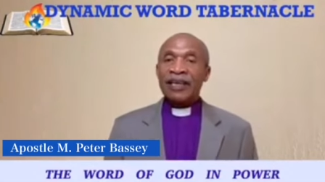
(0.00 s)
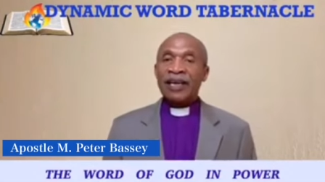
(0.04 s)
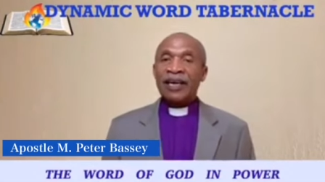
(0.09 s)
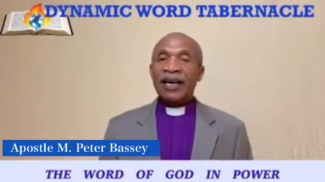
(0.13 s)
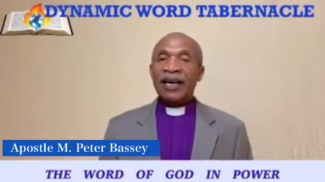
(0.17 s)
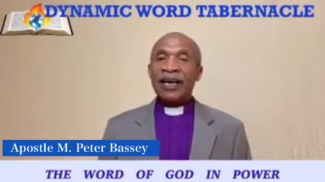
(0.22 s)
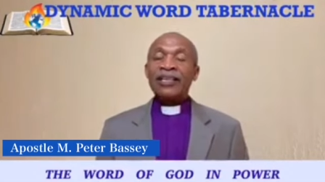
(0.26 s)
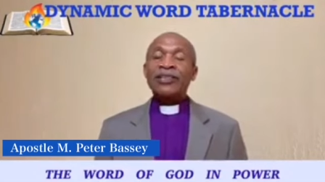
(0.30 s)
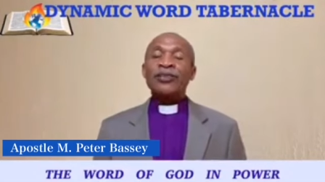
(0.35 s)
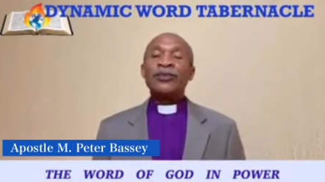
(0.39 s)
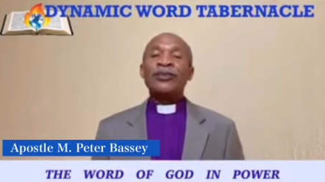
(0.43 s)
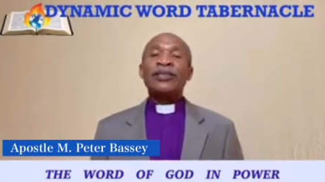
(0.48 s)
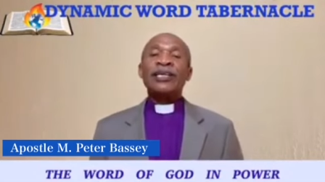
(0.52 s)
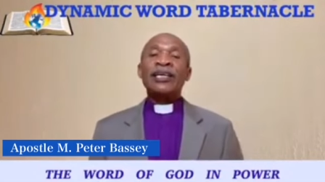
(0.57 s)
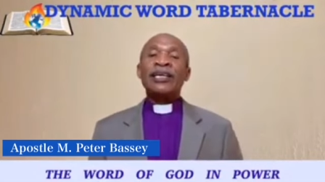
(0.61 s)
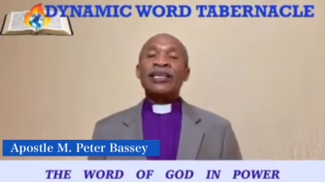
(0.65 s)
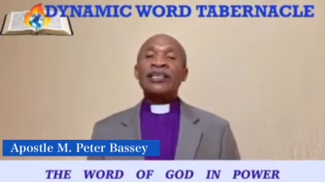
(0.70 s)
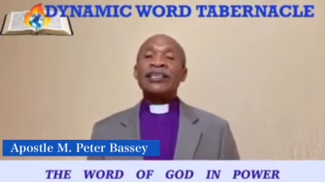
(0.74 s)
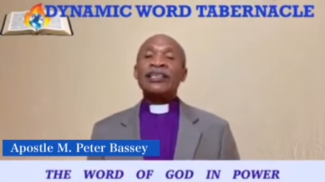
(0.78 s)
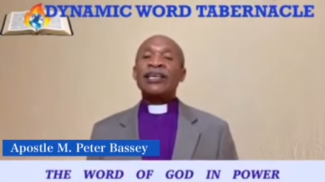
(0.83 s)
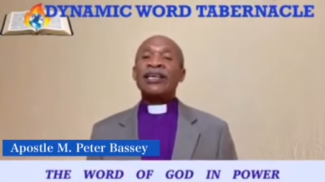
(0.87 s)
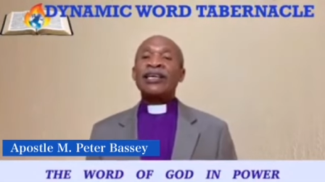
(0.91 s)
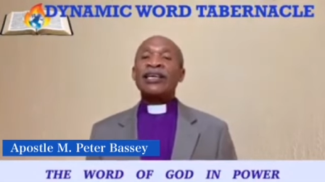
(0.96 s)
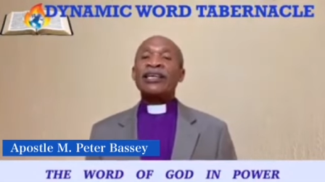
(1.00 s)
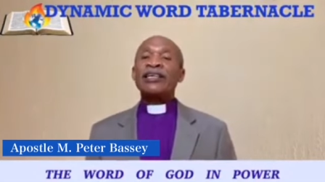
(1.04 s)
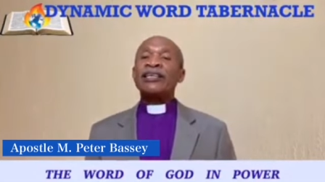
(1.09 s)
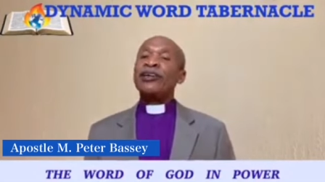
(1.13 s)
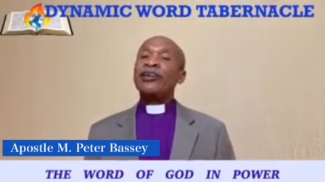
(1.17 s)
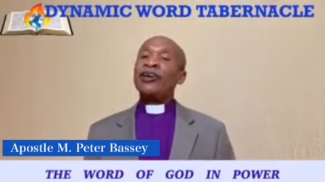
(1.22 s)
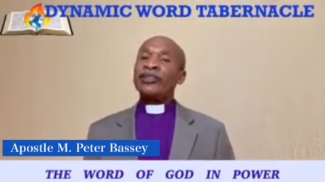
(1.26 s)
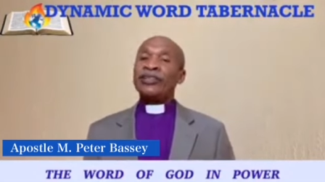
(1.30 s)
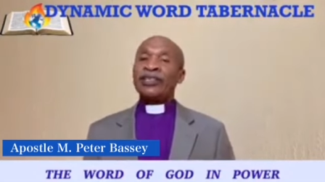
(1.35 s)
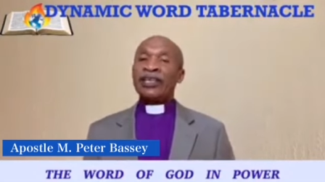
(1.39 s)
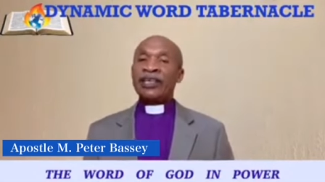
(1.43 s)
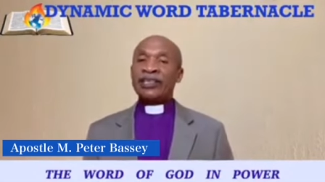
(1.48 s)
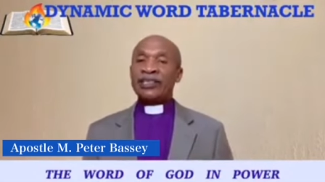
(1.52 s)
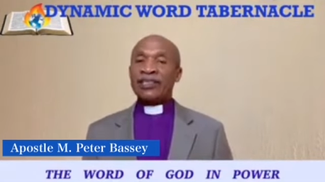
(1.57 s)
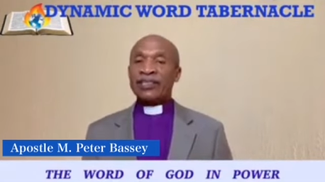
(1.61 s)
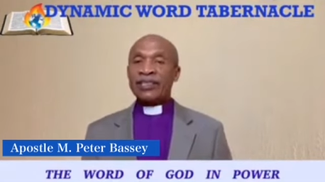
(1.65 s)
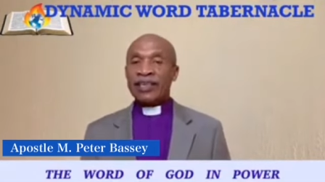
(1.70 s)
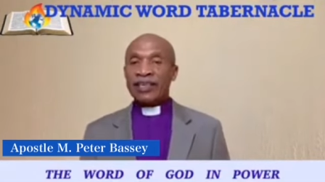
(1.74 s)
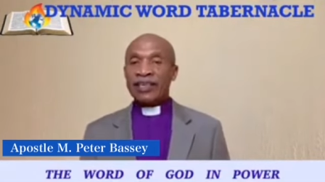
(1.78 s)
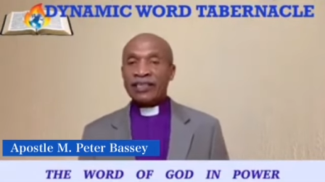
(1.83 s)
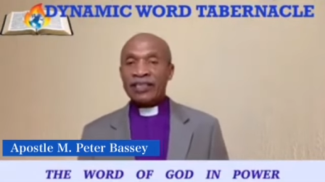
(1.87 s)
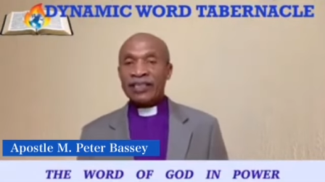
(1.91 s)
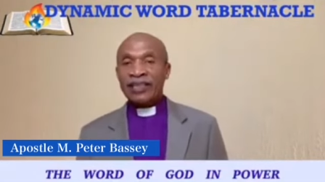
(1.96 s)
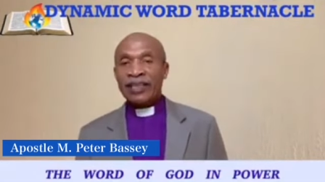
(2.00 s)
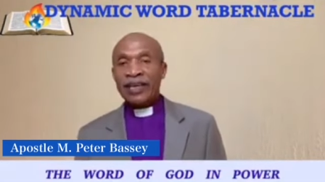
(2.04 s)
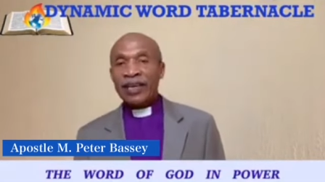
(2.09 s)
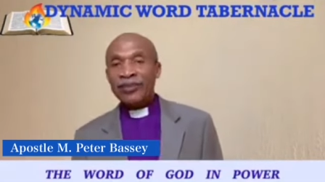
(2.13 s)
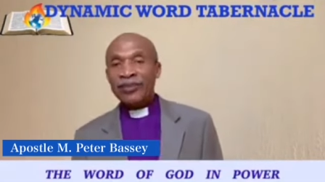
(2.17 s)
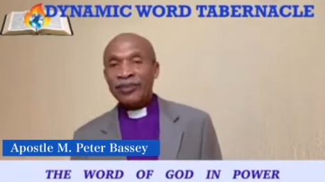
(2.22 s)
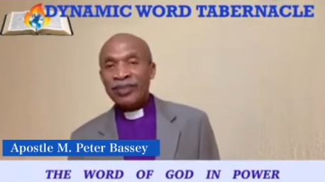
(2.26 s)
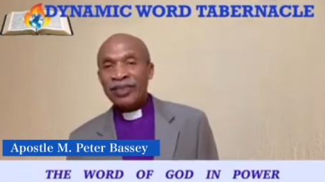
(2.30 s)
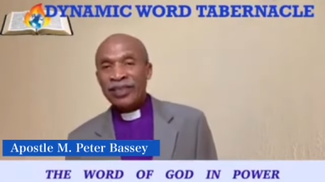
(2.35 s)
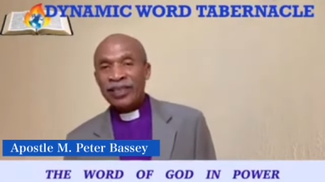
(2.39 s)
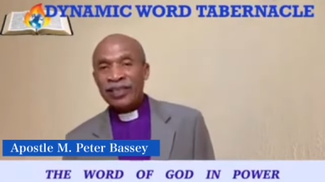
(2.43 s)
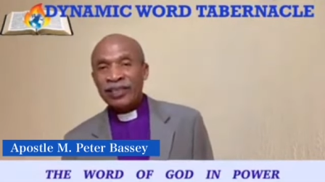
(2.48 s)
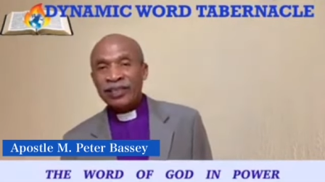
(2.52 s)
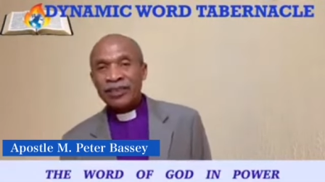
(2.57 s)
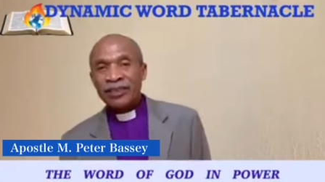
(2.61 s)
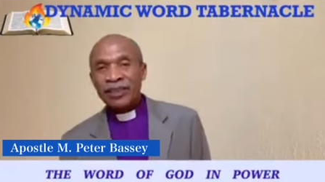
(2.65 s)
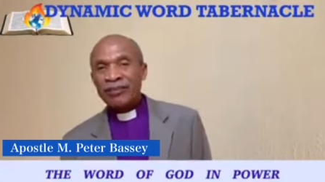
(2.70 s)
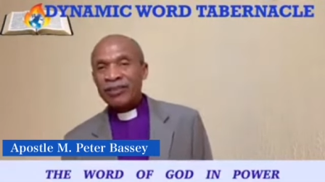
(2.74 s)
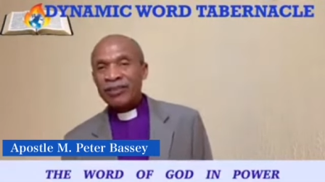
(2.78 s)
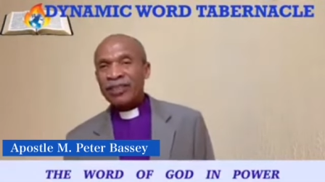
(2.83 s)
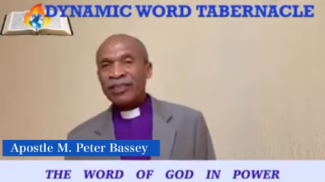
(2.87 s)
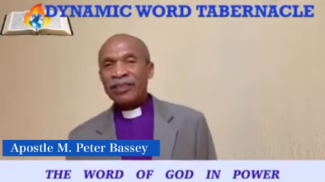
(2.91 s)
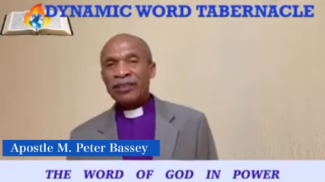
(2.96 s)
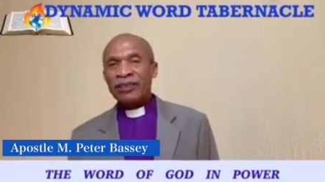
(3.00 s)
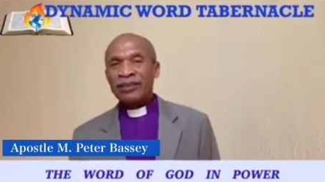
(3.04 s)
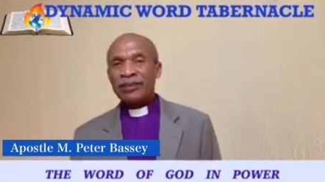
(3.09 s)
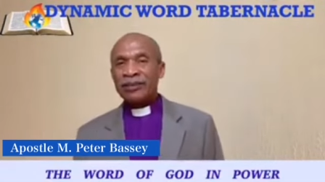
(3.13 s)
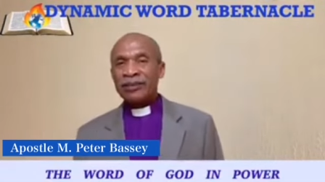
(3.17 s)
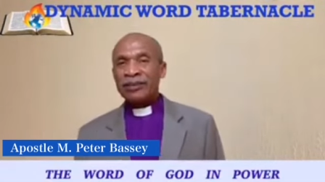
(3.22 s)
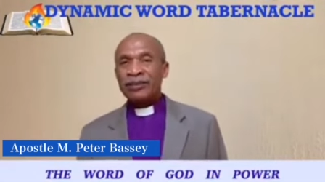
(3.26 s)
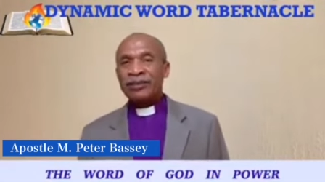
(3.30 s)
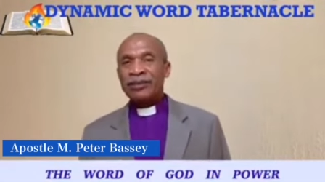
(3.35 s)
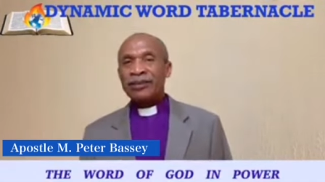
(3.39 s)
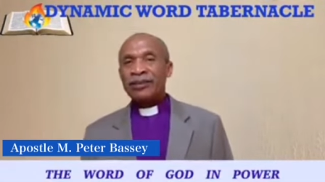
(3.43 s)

and you take a day, God takes it as a thousand days. I mean,